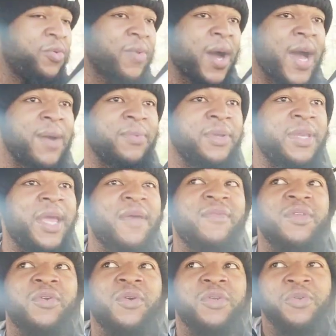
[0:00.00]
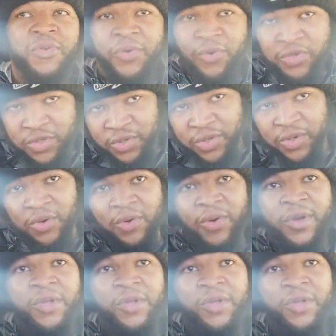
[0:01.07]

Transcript: you ride with Devin, or you neutral,